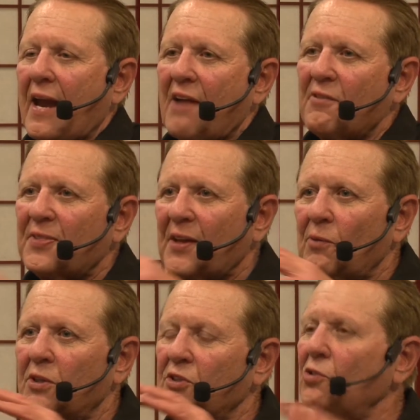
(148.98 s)

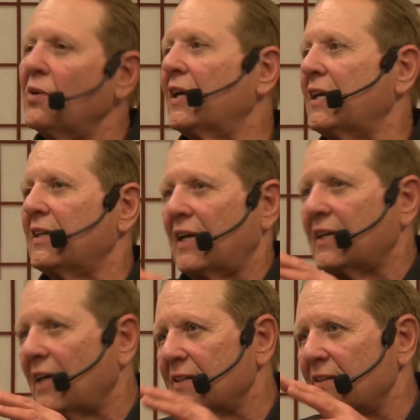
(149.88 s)
Everything we're doing,
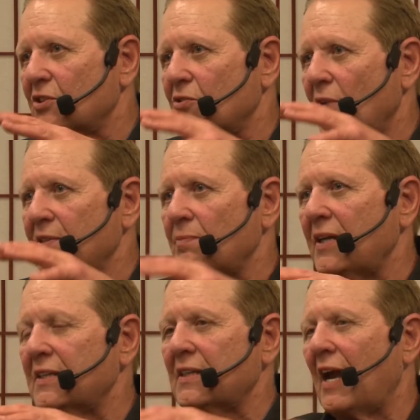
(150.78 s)
like I stressed
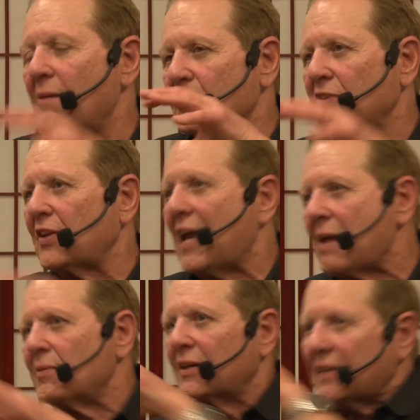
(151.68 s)
many times, is
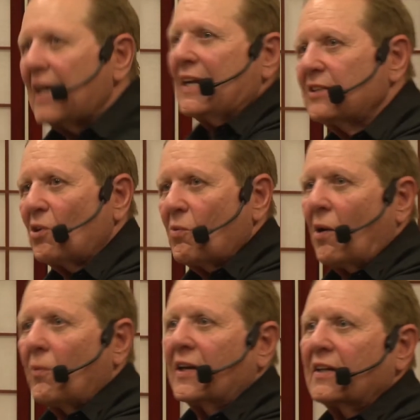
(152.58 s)
aimed at getting to
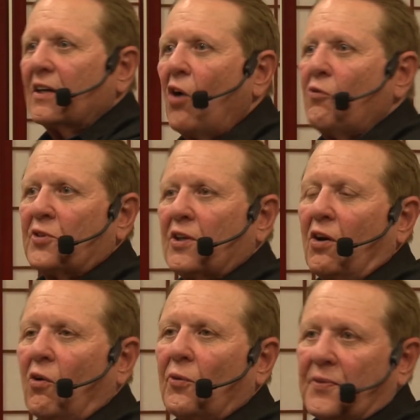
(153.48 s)
where we can go for the
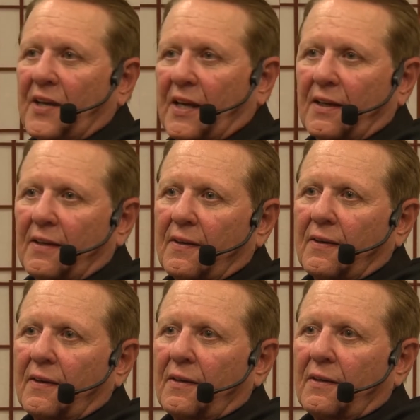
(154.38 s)
whole thing,
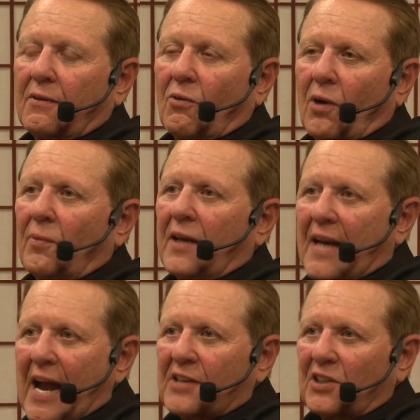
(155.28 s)
where we
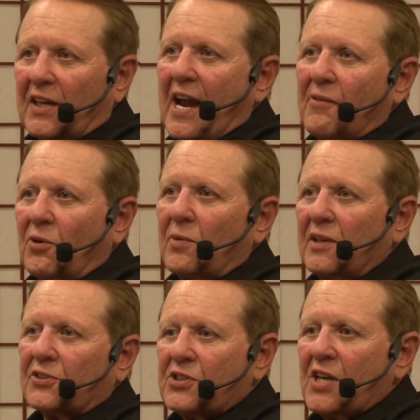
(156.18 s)
can actually have a
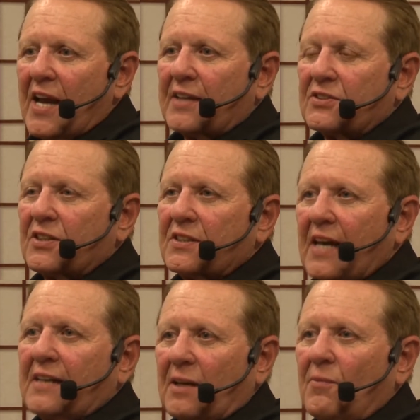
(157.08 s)
real chance to
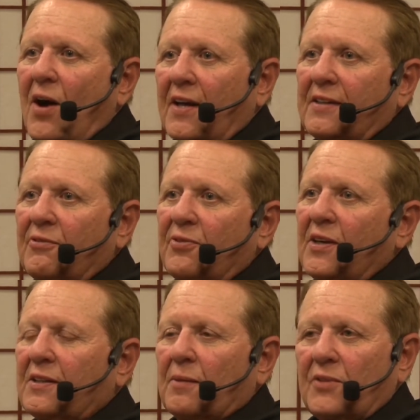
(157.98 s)
take them on and
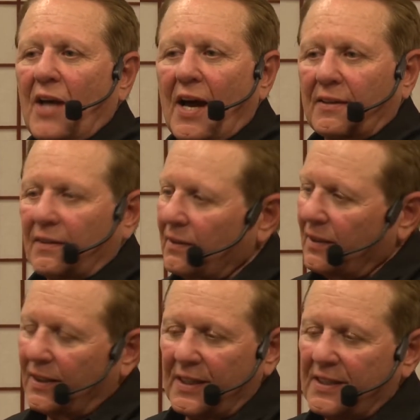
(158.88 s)
defeat them. Not
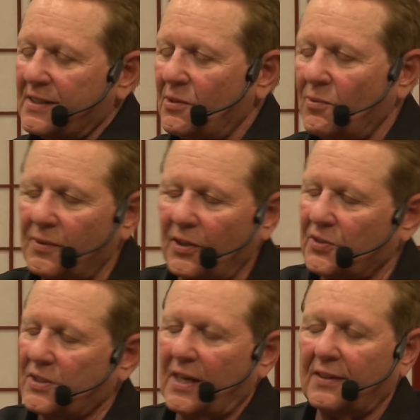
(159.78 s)
in an easy, you
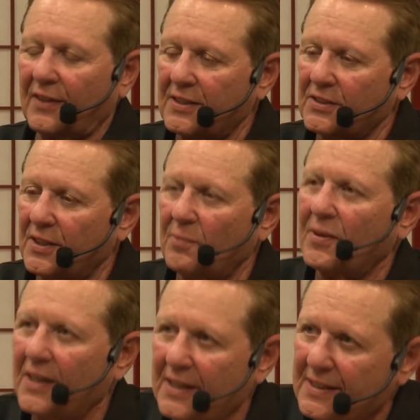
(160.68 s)
know, it's not that it's going to
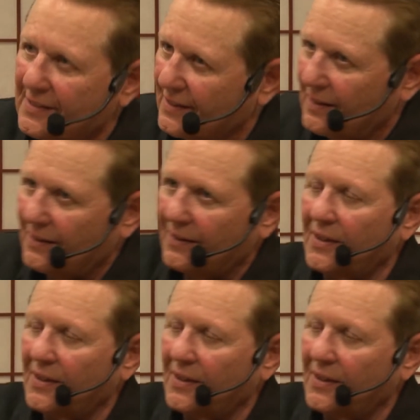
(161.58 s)
be easy